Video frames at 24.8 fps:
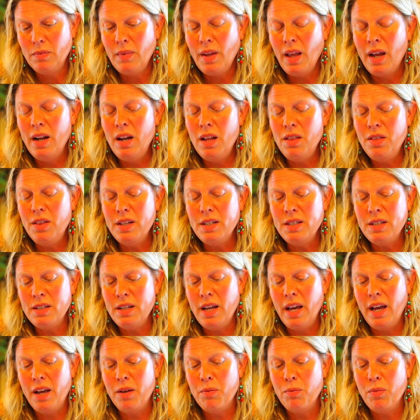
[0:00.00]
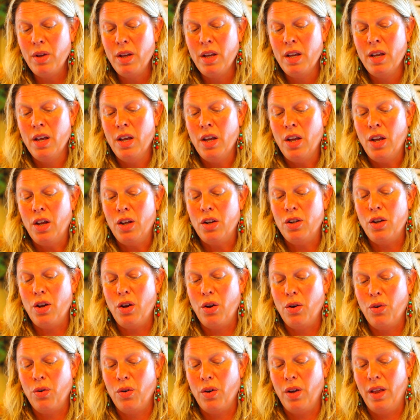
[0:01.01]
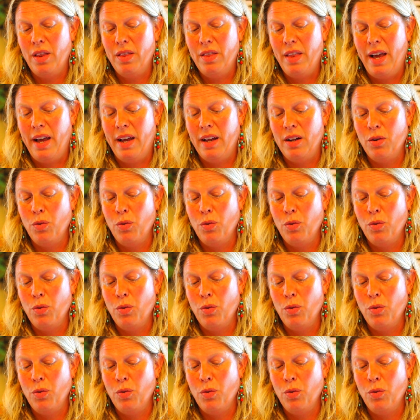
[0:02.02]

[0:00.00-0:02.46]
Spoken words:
And at this time, know that